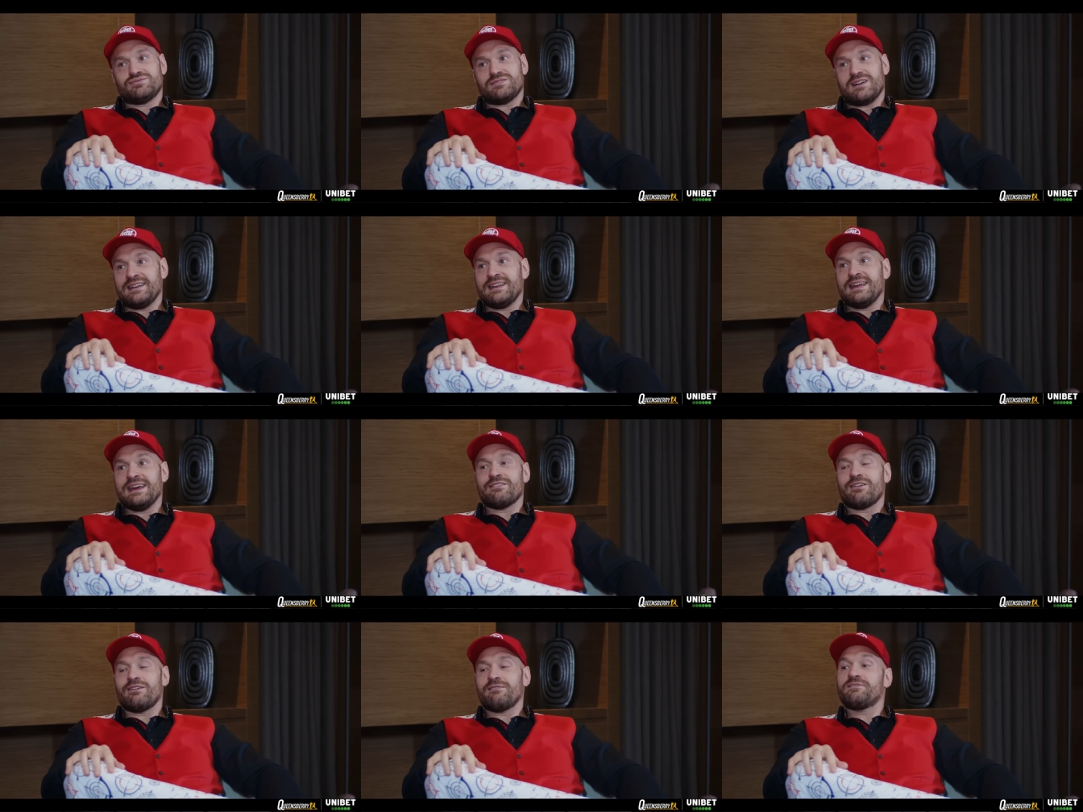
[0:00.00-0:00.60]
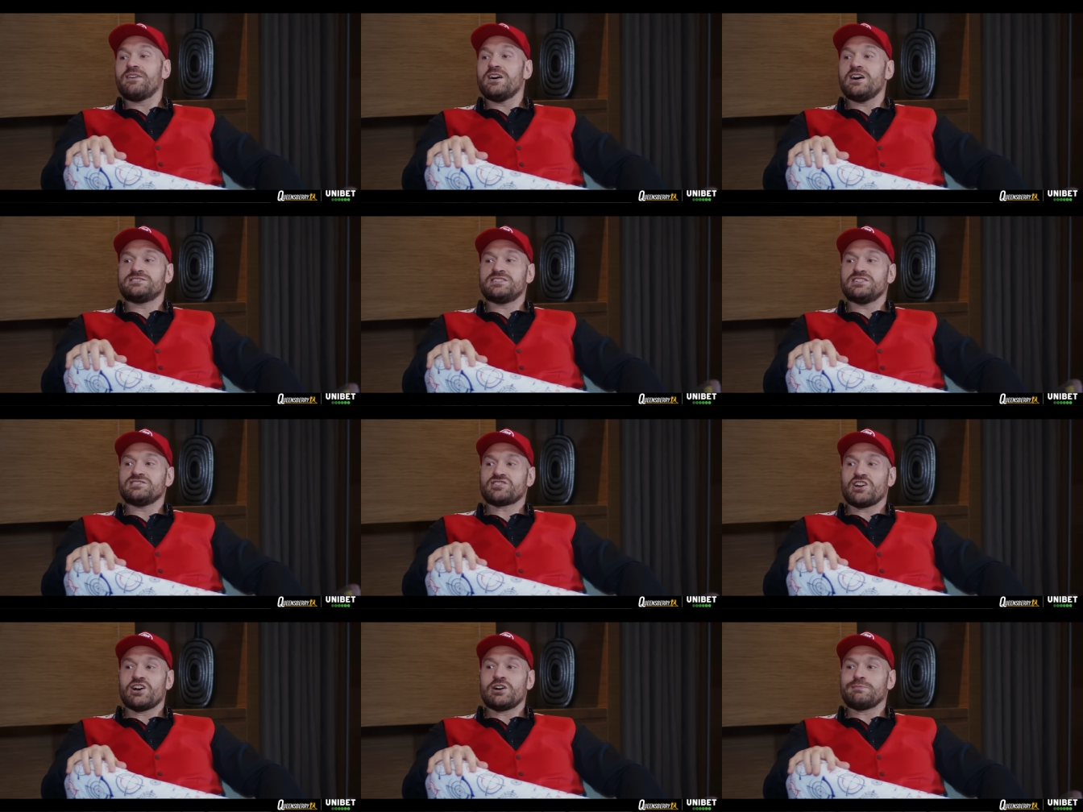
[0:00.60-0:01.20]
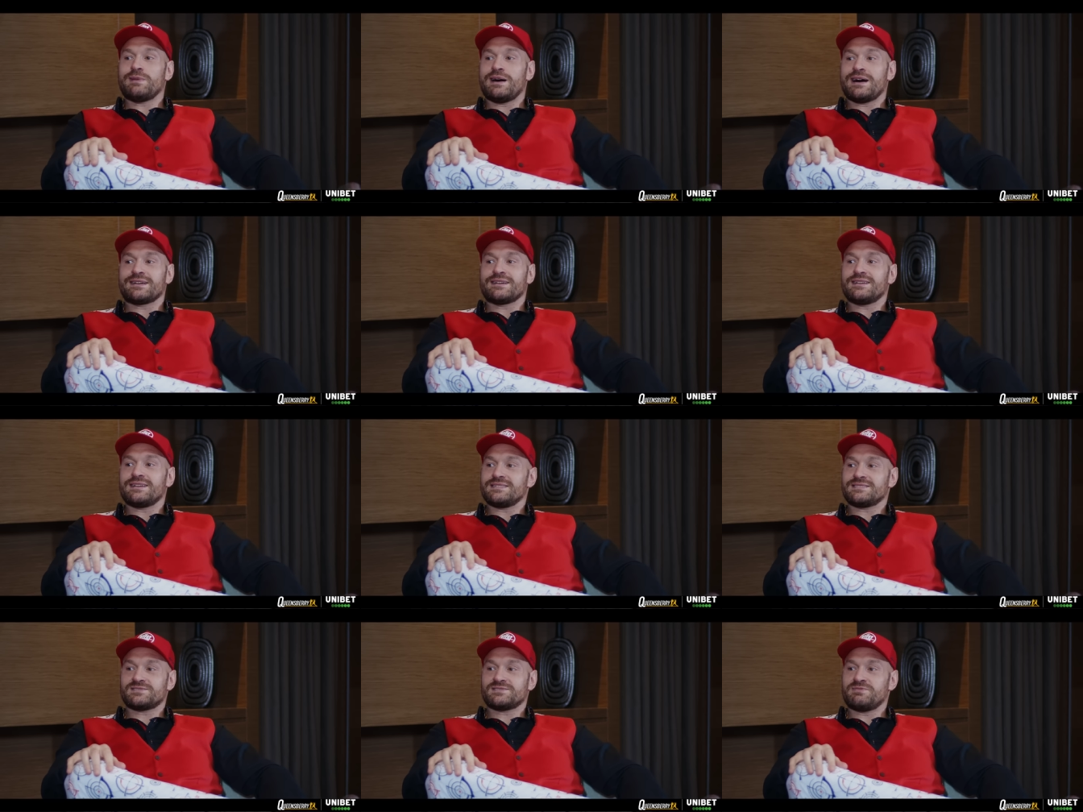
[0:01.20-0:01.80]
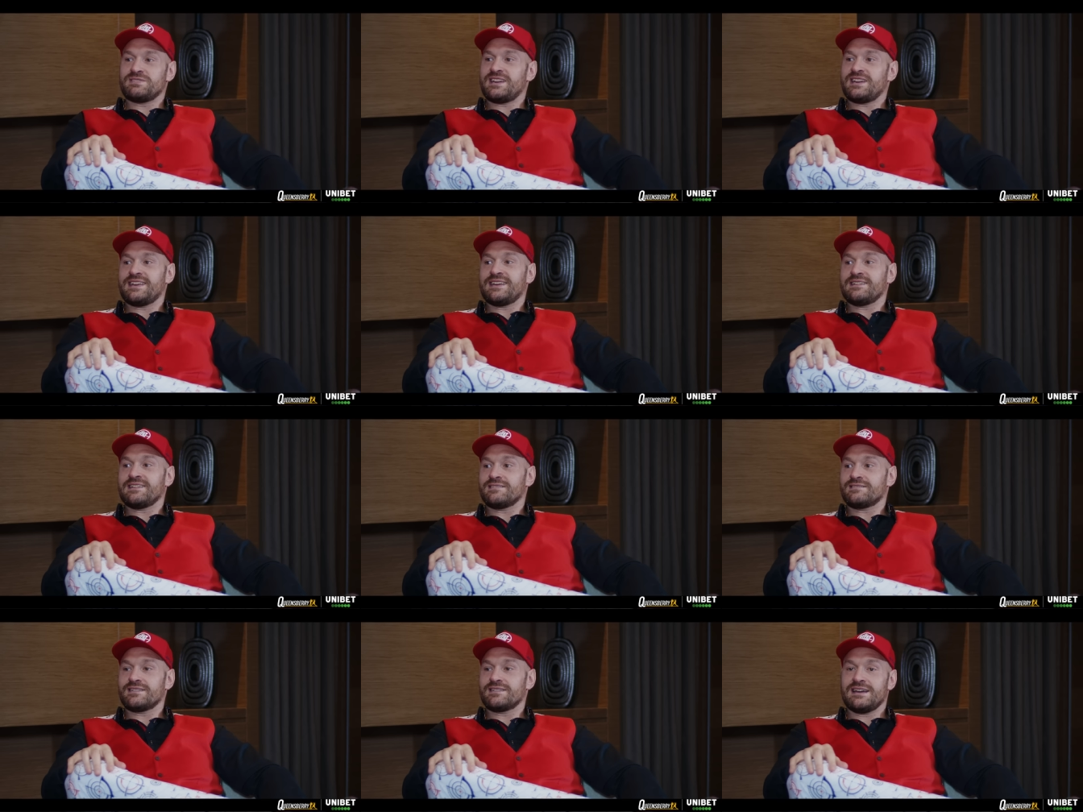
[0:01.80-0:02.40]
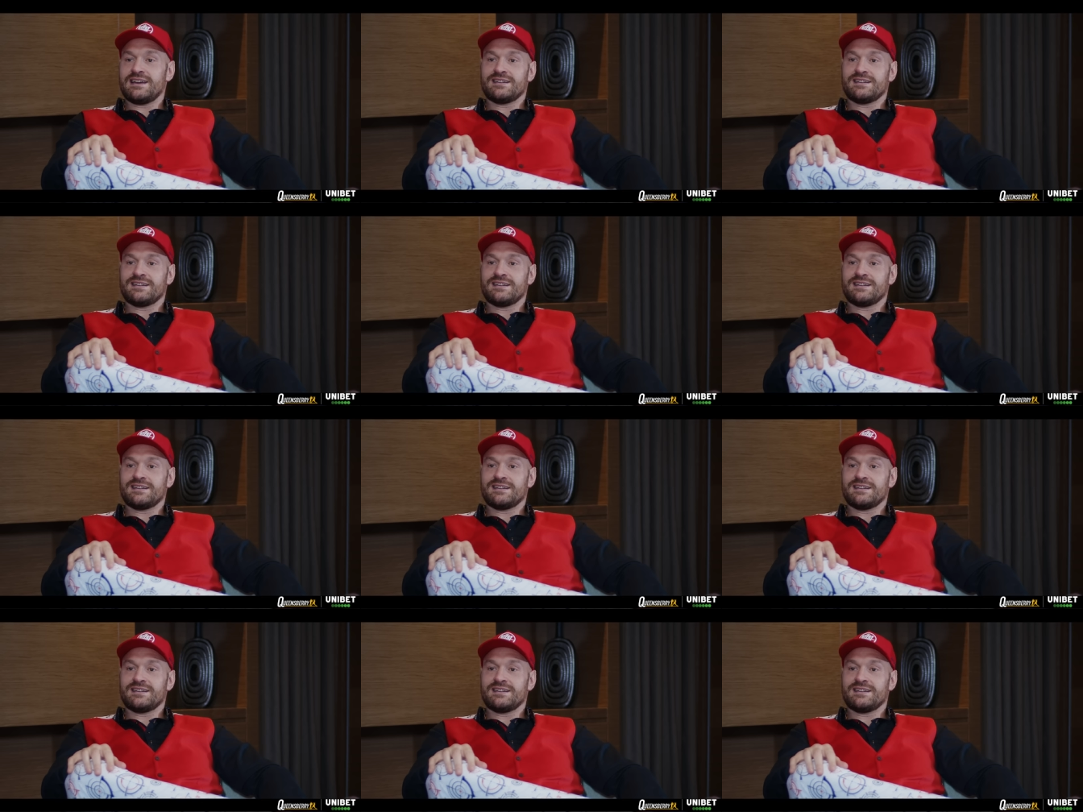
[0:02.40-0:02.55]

a near on 30 stone man, it's ridiculous, isn't it?